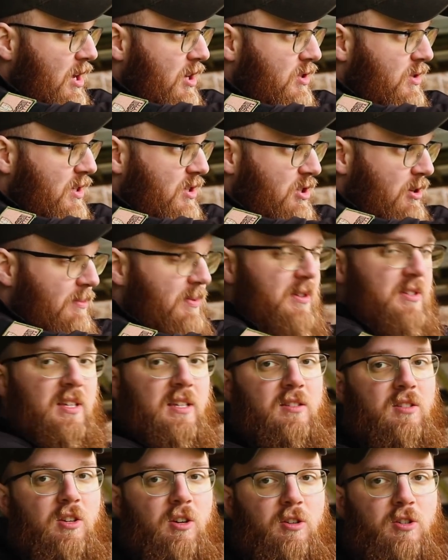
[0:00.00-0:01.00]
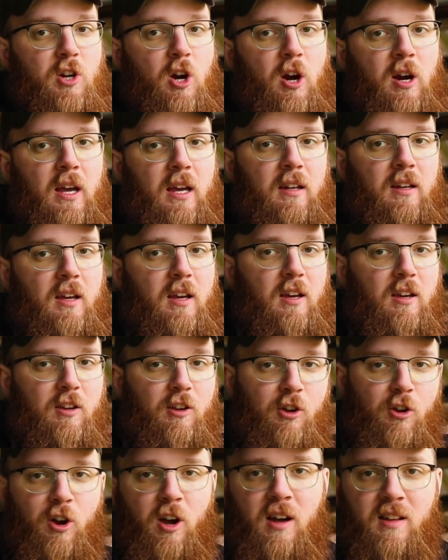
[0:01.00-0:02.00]
So as you present to your target,
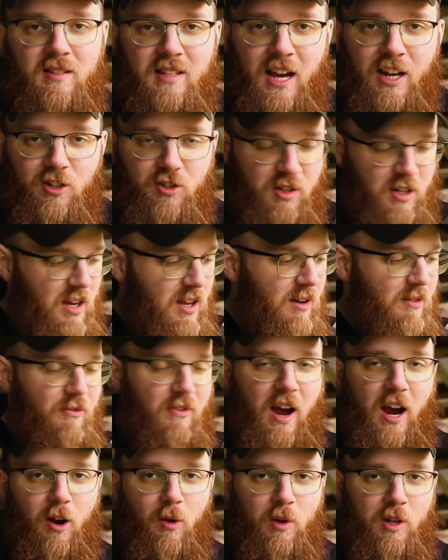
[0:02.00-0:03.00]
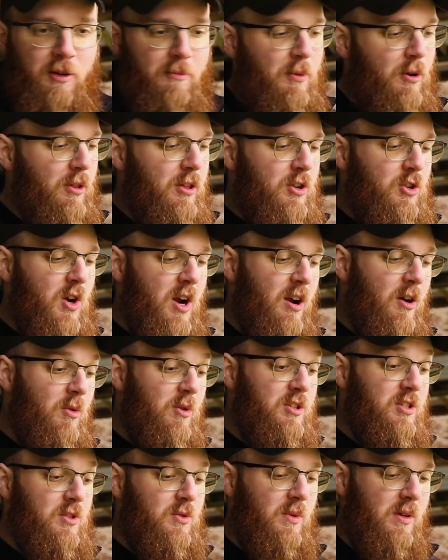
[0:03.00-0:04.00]
your gun's actually going to fire when you pull the trigger,
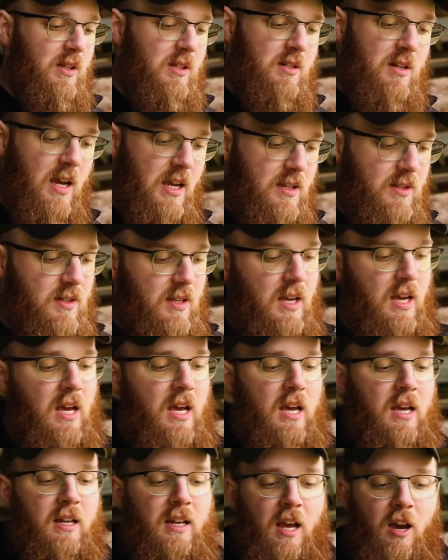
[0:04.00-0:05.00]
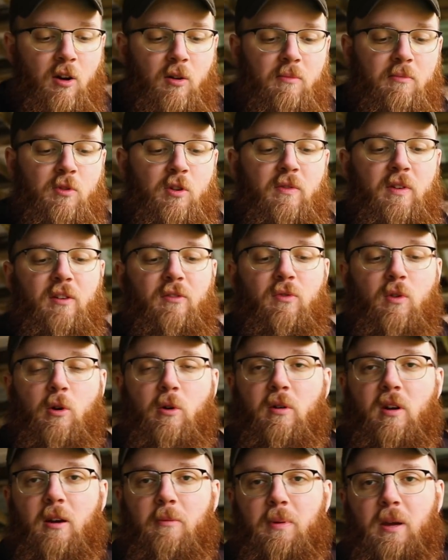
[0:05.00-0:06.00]
which is really nice. Now, moving
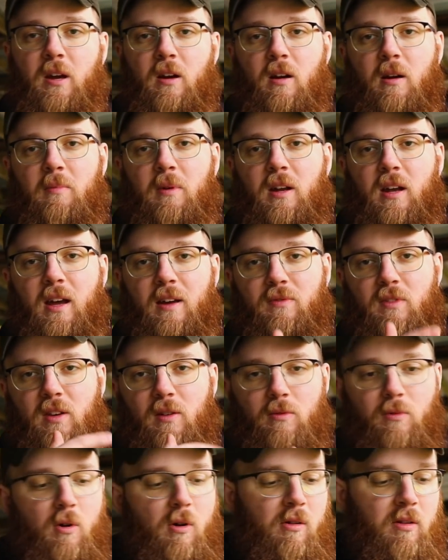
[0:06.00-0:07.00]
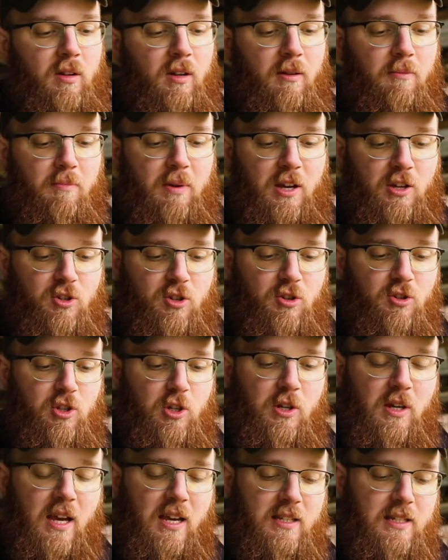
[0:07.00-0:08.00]
forward up here, I'm going to have to roll in a picture
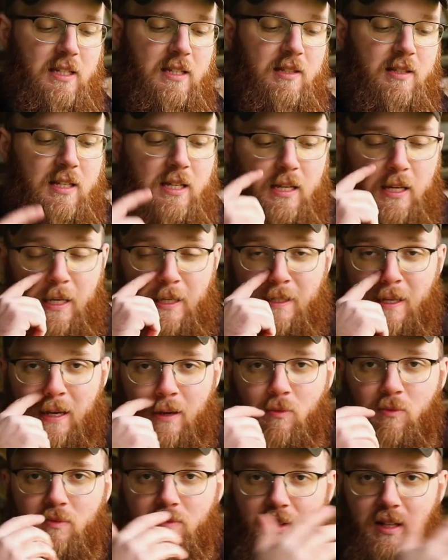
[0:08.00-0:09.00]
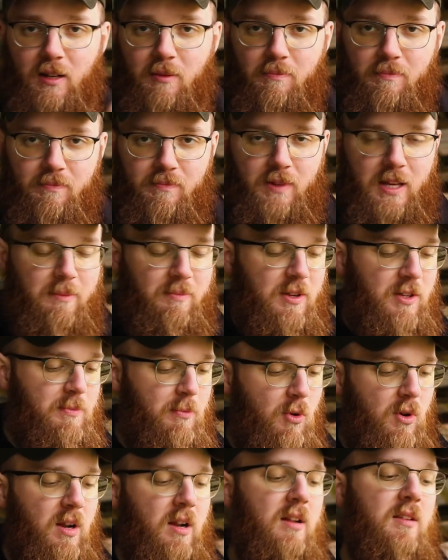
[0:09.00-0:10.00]
so you guys can see because I need to keep this
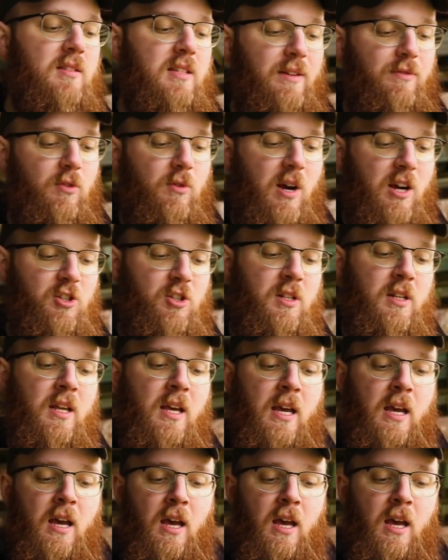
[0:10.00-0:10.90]
pointed in a safe direction.